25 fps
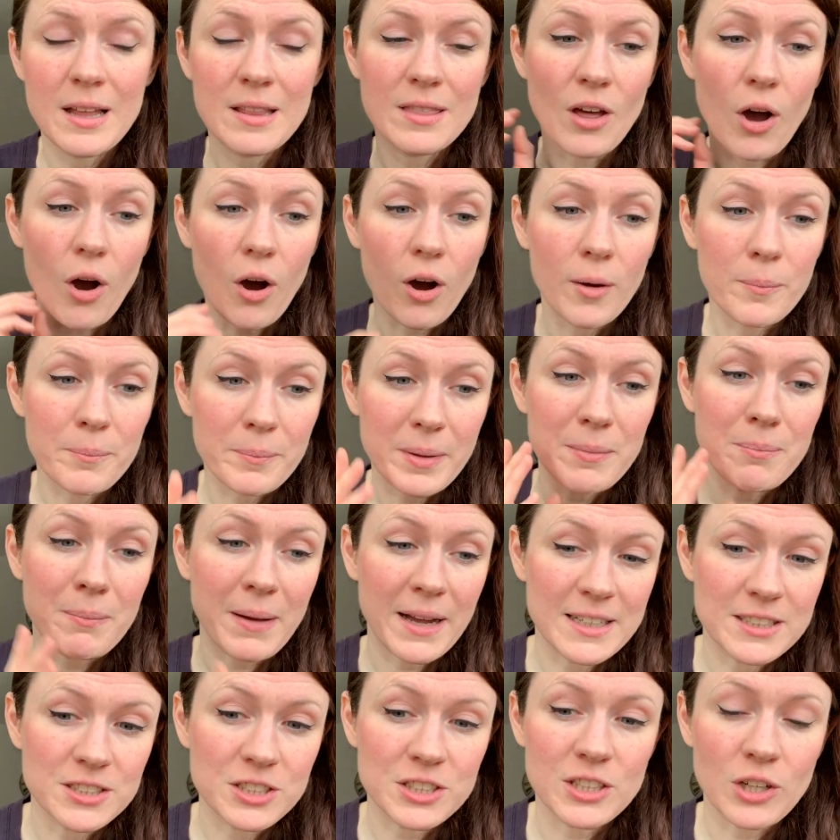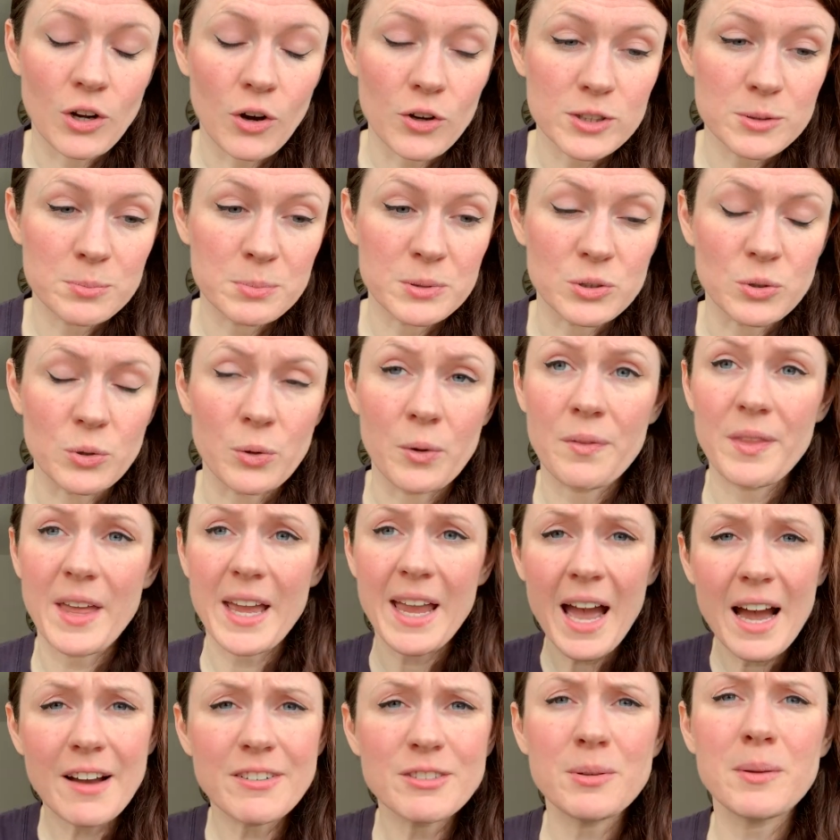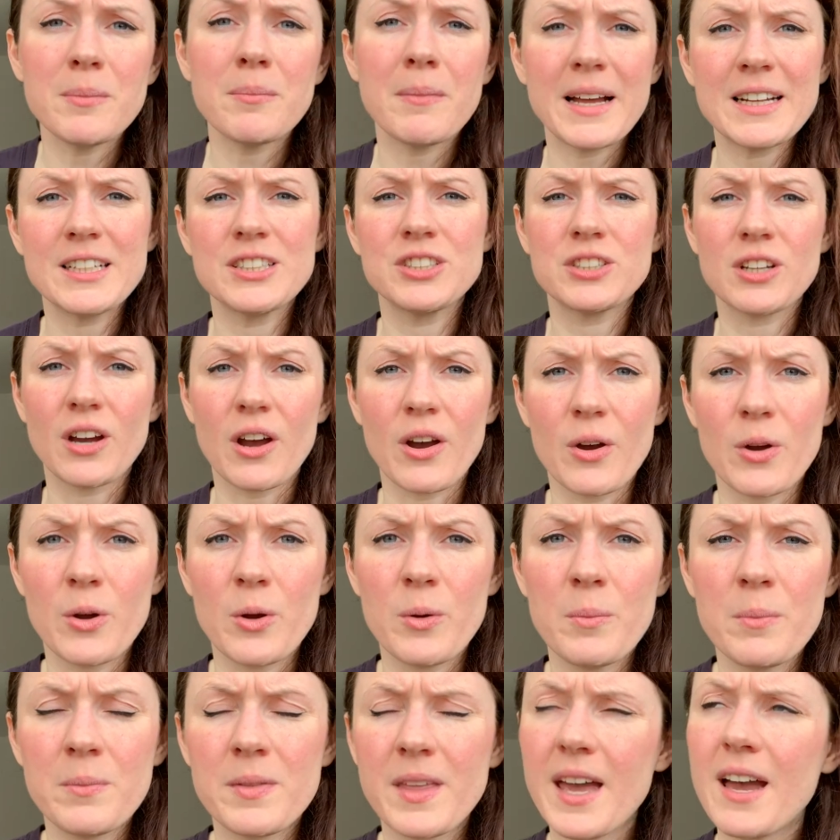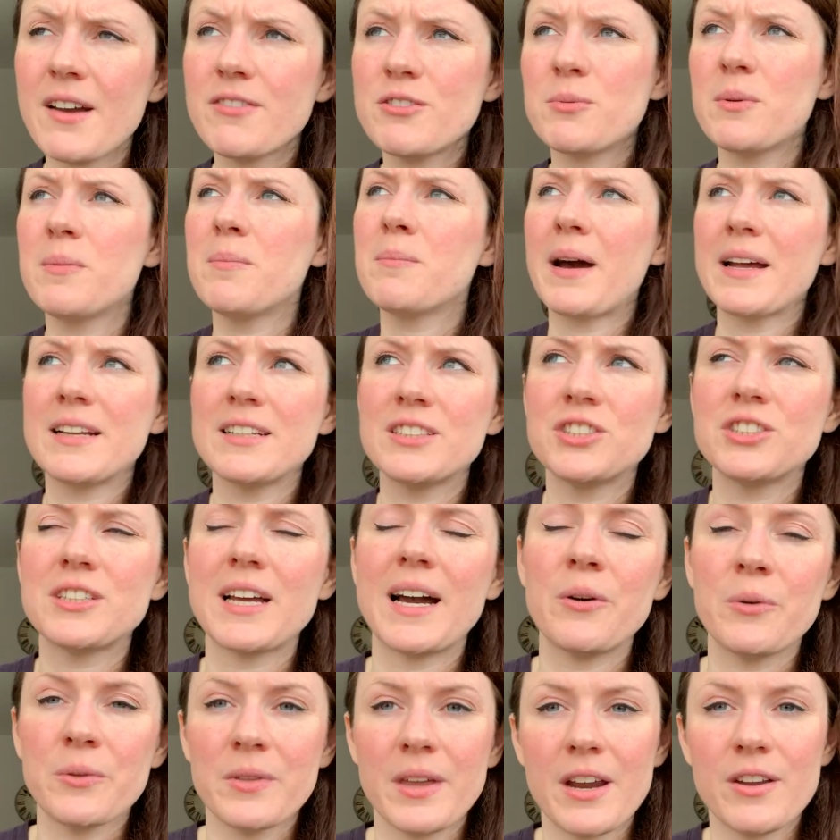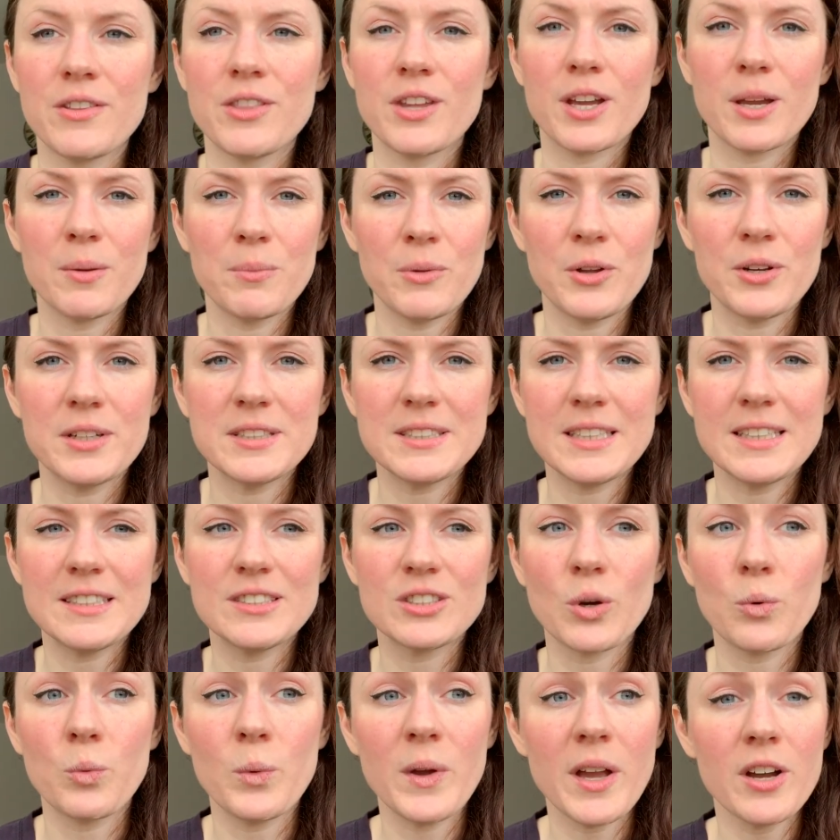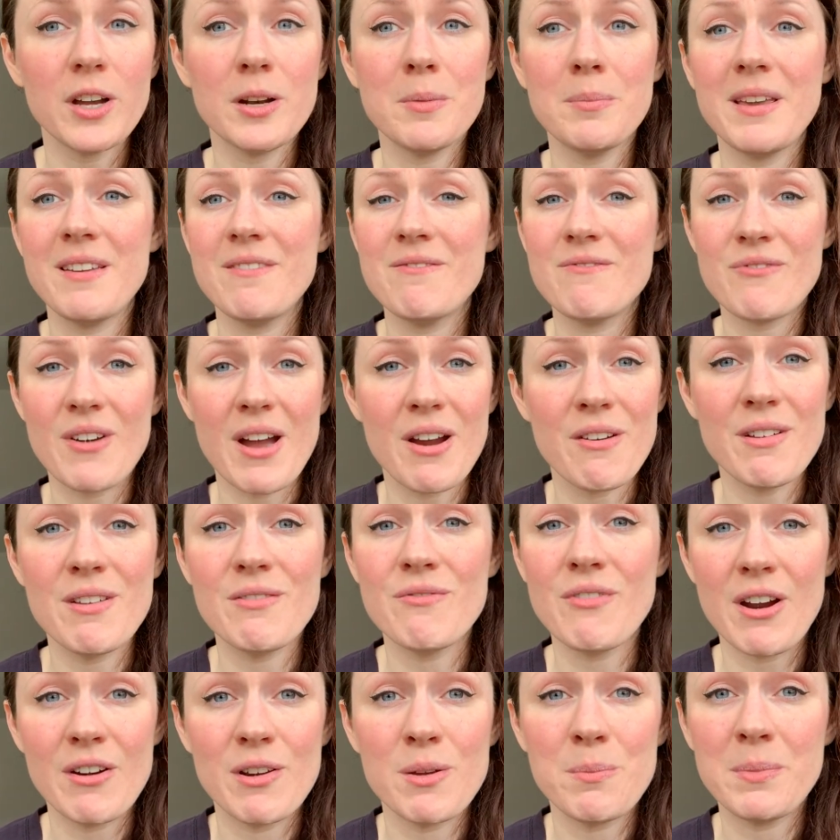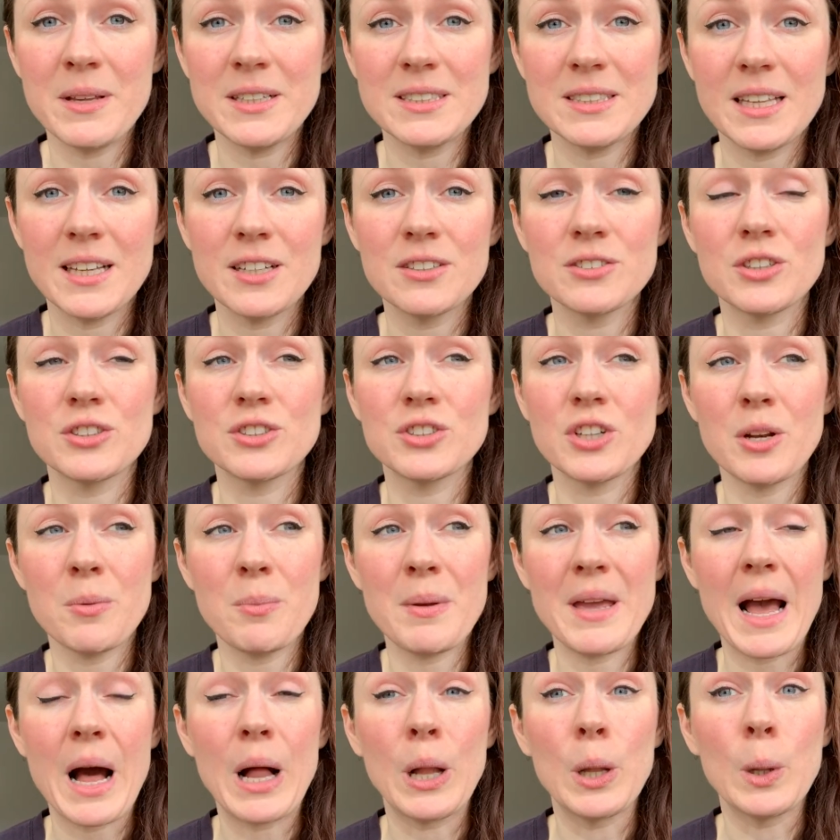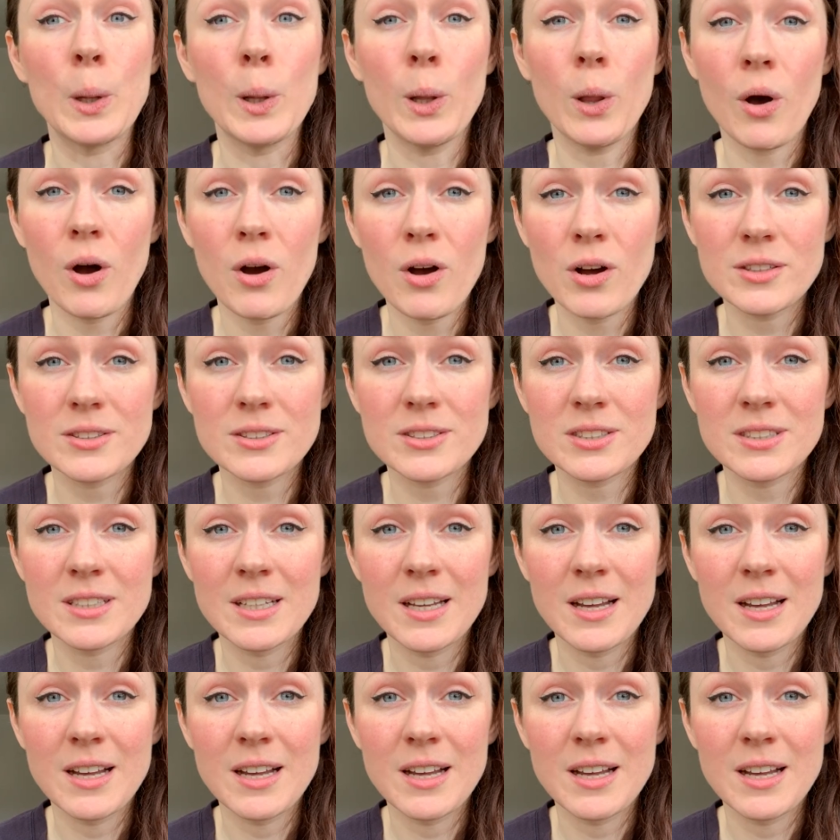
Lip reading: that aren't being managed in hospital, they have to be managed at home. They have to be managed out there in the community. So we are going to be very, very busy, because there's going to be a lot